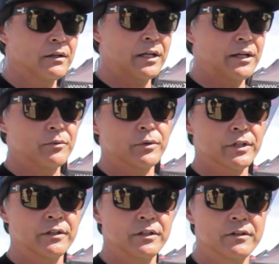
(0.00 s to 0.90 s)
And what we're
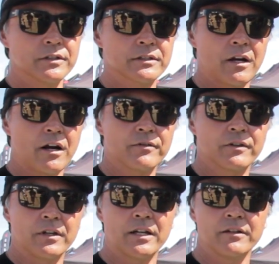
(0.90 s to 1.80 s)
going to do is offer a
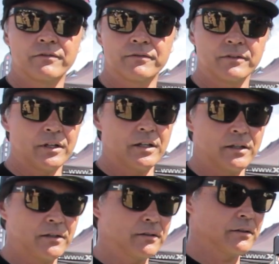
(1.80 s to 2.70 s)
lot of
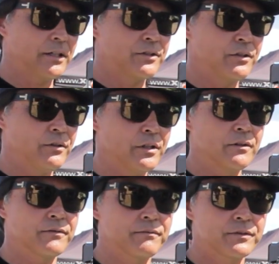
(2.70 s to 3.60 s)

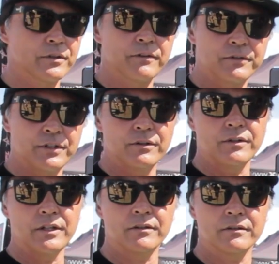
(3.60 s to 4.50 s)
intuitive sort of
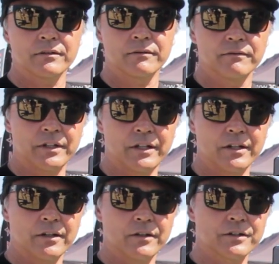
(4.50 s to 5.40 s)
tuning
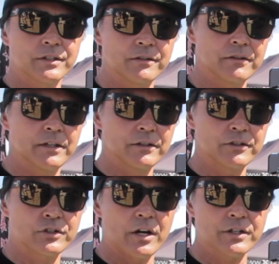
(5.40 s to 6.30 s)
videos and
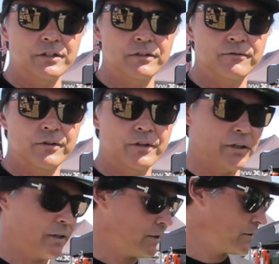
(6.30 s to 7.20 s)
instructions for
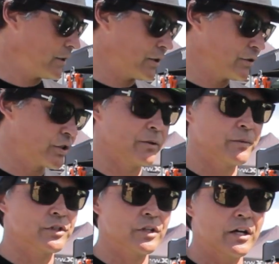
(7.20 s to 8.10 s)
the
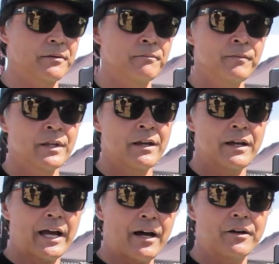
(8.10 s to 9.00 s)
consumers on
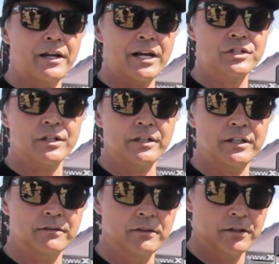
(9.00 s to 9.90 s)
how to actually
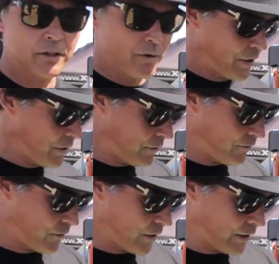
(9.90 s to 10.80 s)
go into the
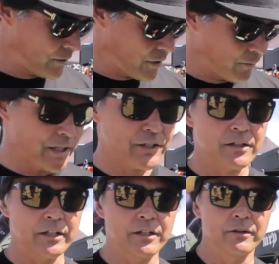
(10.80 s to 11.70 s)
fork. You
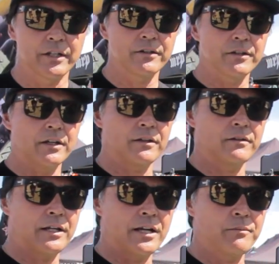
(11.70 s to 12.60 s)
basically go into
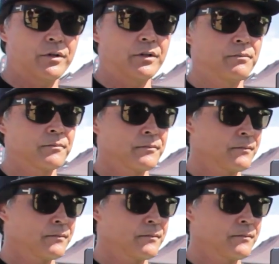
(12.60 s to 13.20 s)
the Emerald.